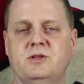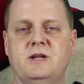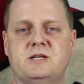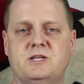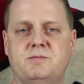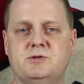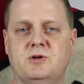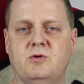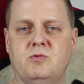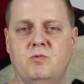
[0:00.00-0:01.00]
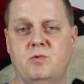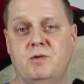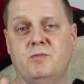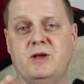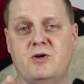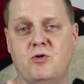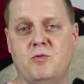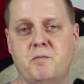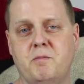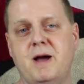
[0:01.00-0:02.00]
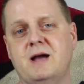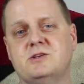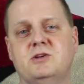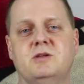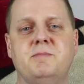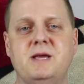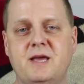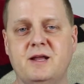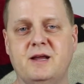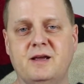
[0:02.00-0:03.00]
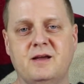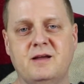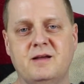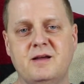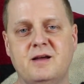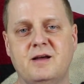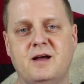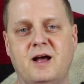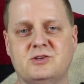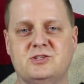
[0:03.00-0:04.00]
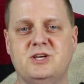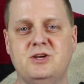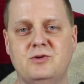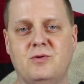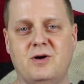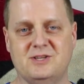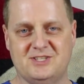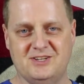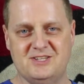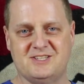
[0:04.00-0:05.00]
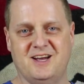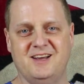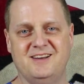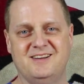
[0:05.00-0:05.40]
the next episode, when we go back to the beginning, I'll see you on the sunny side.